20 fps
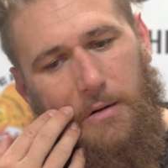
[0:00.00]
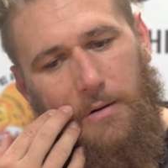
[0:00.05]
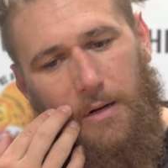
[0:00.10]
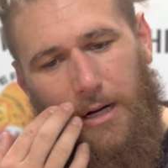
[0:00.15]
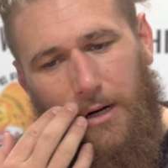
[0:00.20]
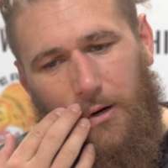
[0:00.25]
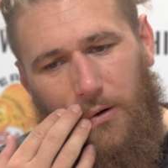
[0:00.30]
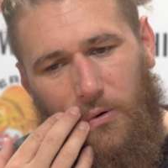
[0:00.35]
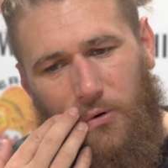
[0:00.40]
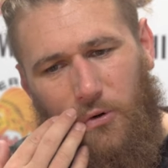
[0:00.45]

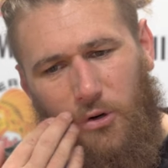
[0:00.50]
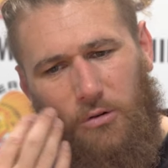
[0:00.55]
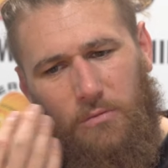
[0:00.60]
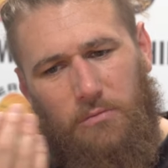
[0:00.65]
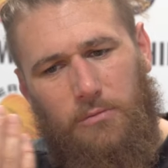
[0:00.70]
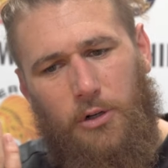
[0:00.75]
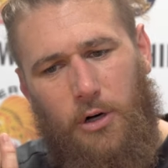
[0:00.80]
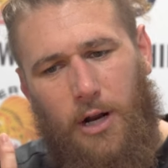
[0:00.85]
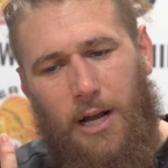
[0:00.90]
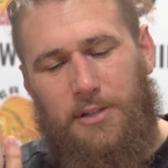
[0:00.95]

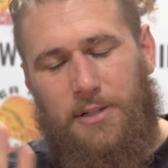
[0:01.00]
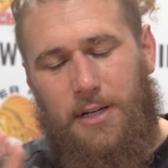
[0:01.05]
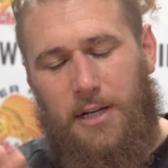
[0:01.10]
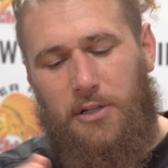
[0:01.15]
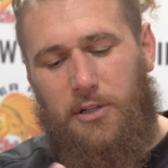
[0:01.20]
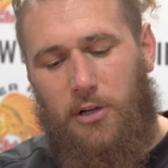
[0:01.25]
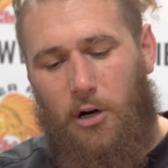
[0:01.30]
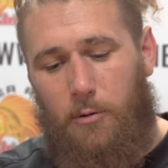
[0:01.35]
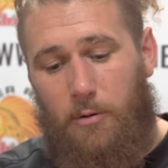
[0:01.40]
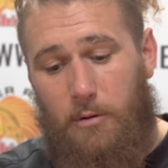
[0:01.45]
It hasn't
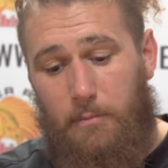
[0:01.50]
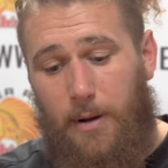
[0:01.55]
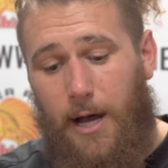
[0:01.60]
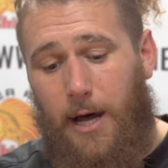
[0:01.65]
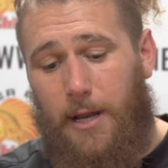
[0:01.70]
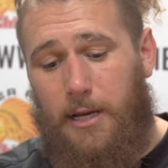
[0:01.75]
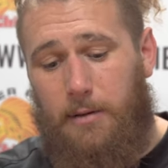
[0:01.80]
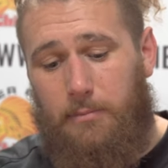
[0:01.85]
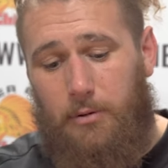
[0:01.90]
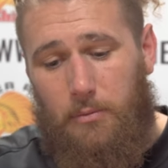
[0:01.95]
necessarily been
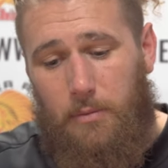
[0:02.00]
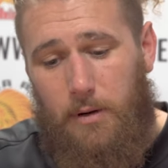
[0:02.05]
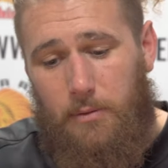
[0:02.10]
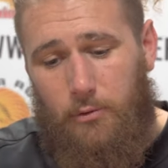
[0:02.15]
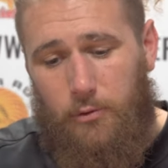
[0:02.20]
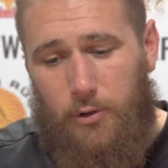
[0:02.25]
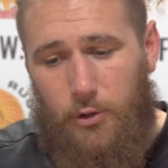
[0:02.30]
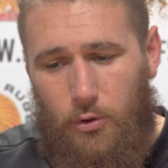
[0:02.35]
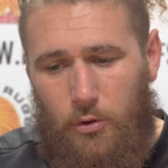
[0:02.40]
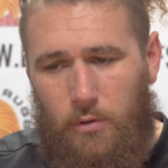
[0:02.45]
bad here, but maybe
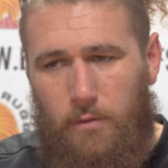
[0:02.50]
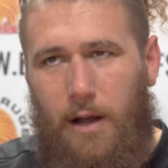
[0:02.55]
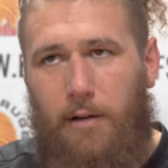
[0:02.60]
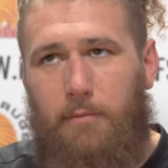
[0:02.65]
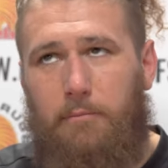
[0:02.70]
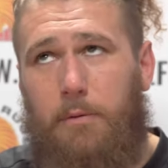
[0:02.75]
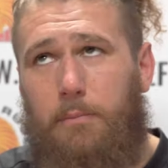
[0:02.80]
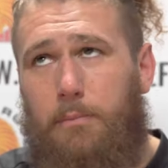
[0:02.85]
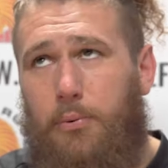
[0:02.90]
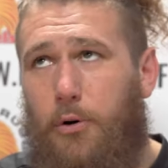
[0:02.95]
we sort of
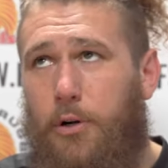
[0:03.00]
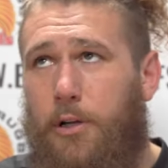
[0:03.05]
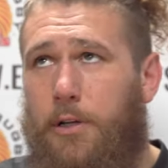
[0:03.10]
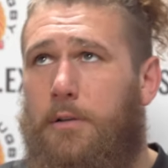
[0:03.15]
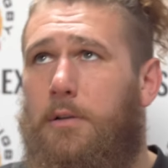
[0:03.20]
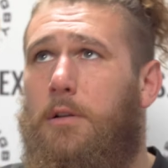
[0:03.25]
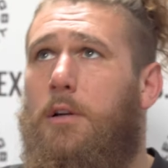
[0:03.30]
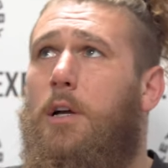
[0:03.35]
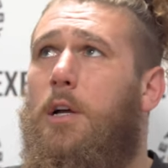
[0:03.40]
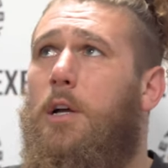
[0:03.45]
haven't been
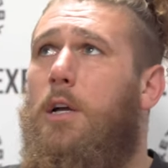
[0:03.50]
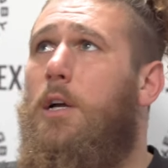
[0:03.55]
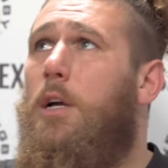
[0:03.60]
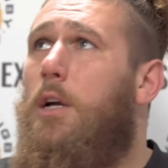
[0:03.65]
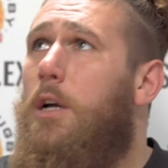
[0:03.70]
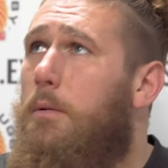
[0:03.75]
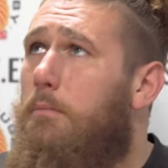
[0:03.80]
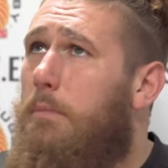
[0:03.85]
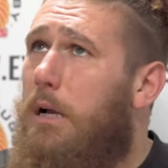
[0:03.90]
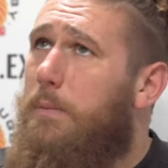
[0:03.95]
putting,
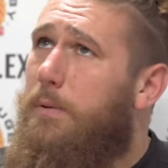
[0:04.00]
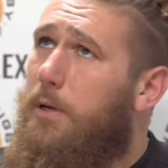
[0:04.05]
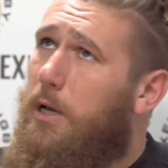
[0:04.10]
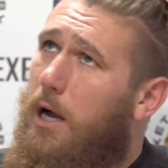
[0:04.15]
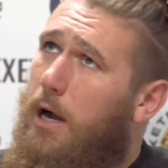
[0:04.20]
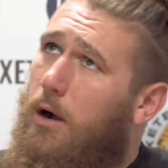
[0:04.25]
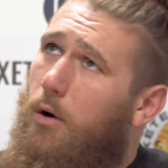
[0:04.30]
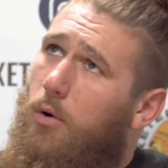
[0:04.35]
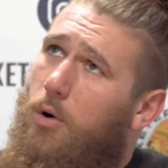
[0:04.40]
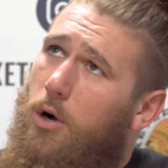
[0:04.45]
maybe
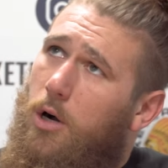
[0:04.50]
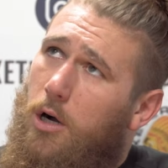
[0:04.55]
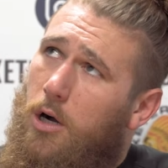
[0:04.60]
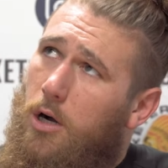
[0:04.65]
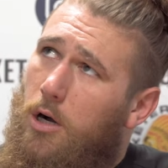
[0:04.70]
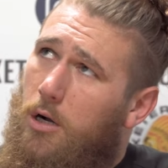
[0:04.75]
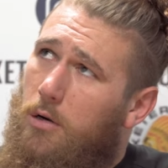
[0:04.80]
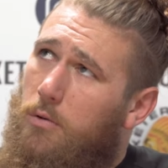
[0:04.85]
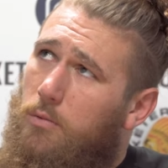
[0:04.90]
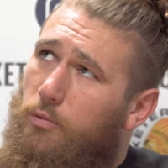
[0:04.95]

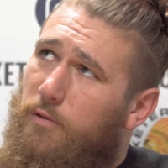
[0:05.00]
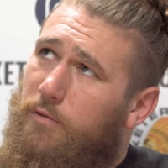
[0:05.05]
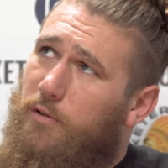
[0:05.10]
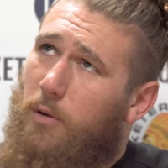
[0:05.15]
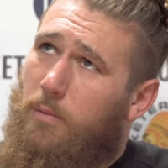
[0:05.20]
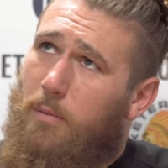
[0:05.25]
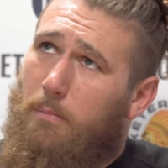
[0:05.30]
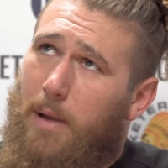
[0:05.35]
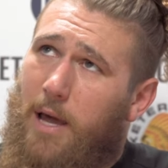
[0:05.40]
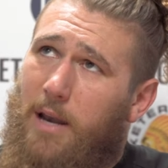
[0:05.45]
we've
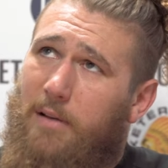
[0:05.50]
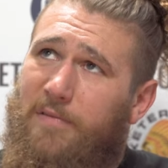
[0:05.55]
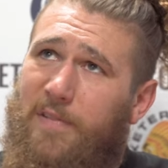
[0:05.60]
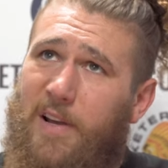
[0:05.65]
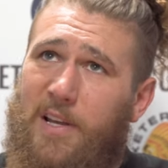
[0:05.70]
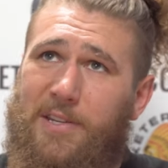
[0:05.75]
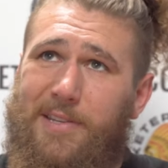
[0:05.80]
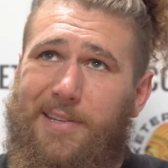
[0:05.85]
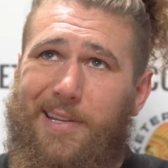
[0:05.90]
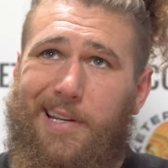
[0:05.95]
kind of
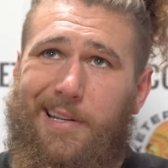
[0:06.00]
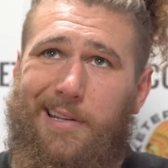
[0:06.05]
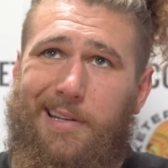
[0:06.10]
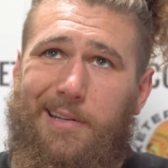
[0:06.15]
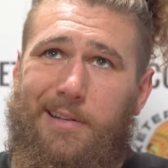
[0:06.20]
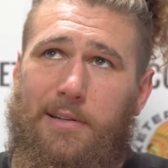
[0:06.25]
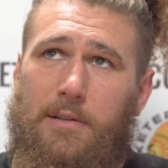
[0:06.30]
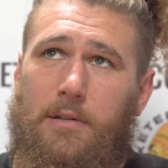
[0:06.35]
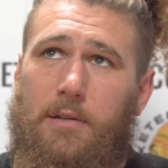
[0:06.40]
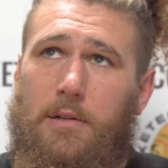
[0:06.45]

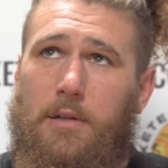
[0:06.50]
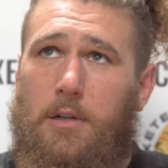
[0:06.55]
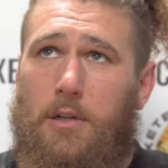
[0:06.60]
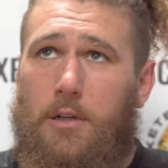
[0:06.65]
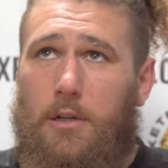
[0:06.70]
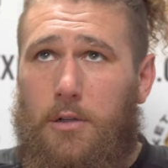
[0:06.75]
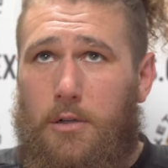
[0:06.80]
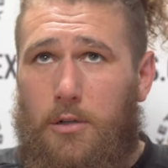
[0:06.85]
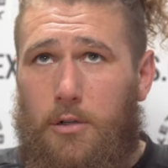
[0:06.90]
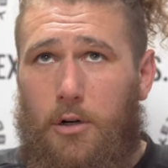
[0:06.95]
manifesting,
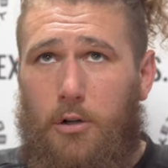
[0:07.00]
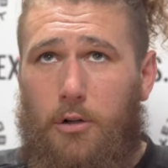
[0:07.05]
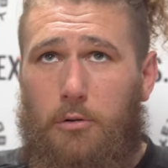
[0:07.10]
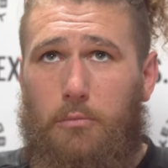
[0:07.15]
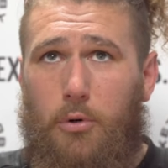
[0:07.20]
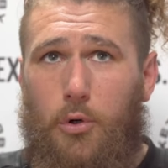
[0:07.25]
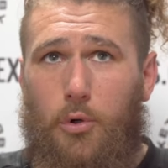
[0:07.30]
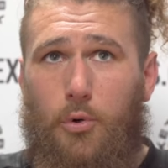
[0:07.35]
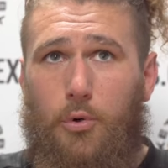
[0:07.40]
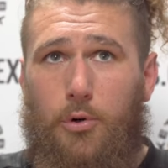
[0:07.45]
you know, the
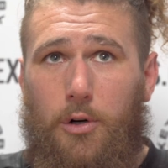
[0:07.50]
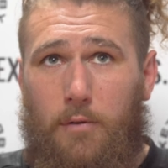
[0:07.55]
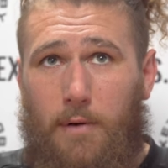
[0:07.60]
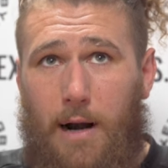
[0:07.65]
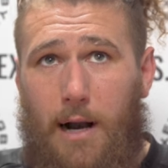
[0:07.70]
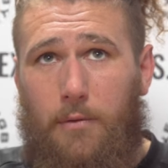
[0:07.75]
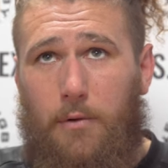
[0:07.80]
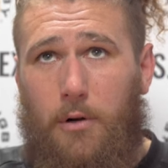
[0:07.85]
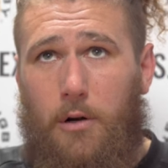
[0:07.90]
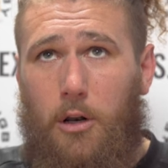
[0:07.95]
mood
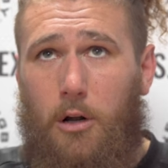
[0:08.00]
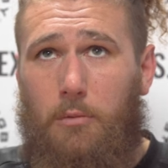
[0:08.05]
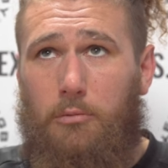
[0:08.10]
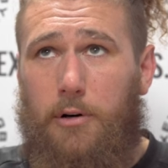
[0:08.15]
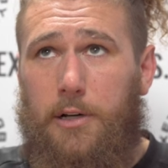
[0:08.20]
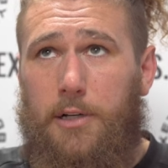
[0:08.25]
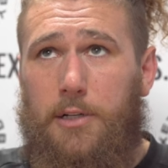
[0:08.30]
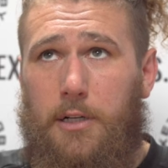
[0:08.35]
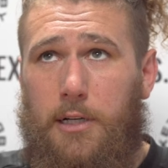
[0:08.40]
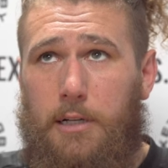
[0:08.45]
around the club
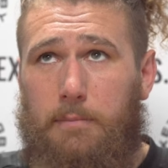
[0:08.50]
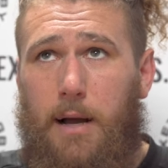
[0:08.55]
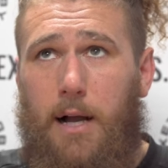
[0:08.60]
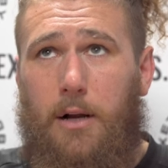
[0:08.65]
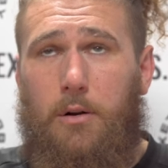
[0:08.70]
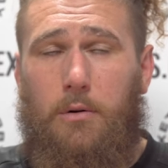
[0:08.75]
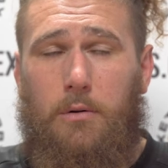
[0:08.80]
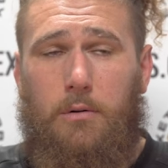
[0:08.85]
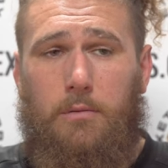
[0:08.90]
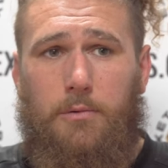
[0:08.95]
recently
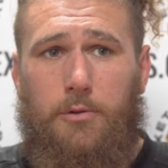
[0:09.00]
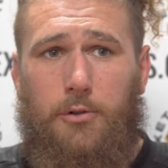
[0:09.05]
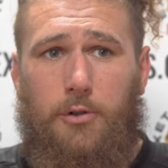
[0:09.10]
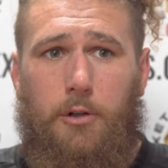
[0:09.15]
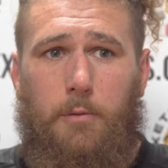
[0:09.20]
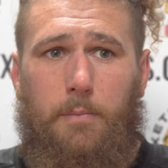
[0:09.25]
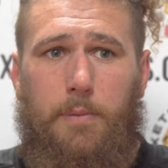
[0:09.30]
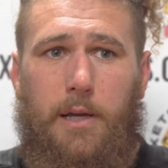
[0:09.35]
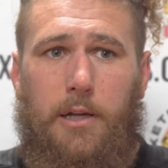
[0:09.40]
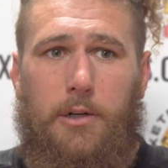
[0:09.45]
back up into
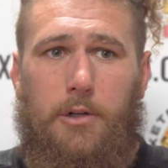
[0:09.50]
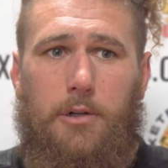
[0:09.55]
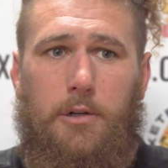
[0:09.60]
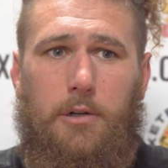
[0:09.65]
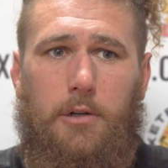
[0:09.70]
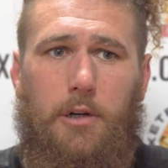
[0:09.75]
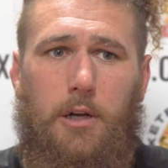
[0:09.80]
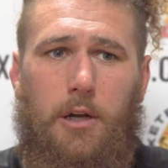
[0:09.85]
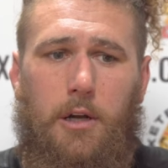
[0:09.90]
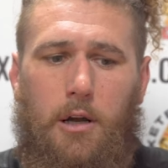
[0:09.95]
the
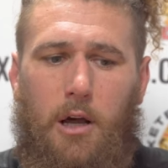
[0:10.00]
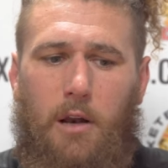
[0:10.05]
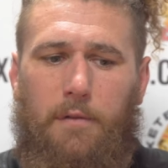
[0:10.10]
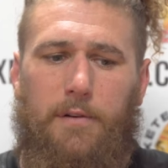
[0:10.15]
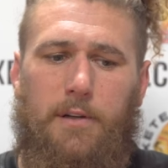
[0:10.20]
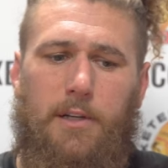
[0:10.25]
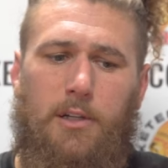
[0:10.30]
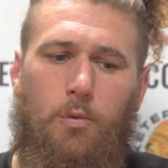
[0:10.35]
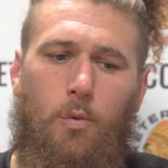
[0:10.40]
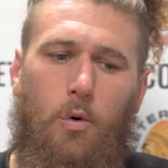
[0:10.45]
pitch. I
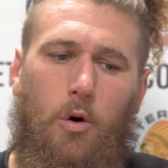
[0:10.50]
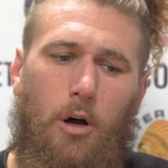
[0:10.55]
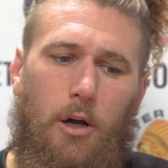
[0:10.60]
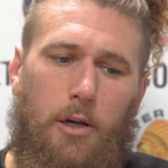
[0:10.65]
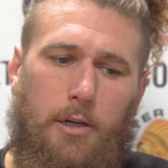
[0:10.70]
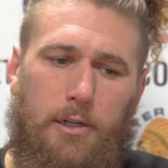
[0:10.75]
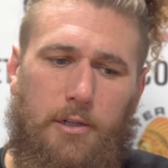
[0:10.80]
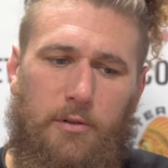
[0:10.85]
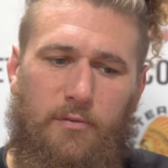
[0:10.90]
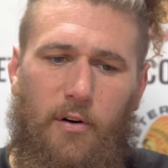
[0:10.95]
think it's
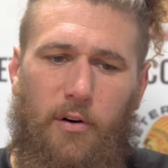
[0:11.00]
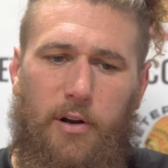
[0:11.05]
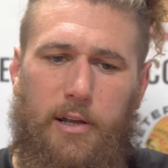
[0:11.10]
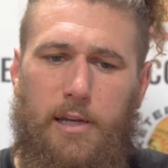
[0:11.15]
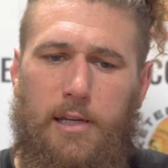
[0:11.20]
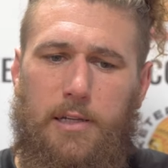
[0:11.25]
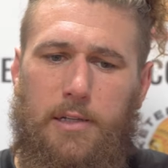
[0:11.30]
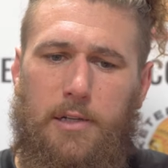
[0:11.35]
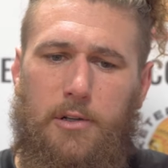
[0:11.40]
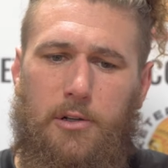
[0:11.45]
why it's very
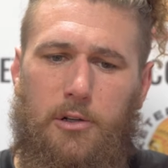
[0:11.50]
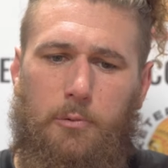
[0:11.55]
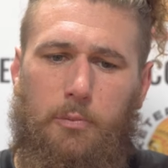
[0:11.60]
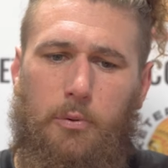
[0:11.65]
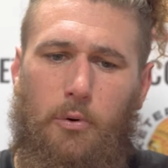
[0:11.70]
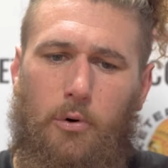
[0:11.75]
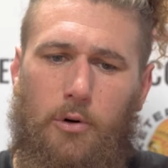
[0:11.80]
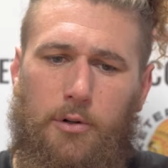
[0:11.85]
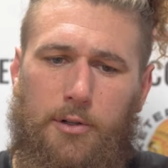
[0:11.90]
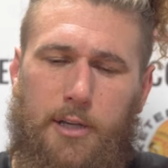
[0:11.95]
easy as a
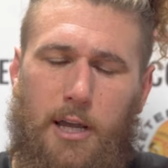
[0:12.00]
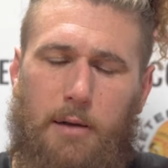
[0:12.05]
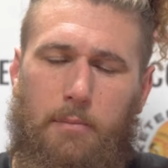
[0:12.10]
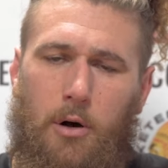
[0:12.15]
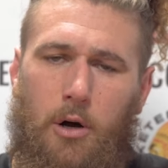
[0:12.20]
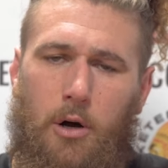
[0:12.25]
supporter to get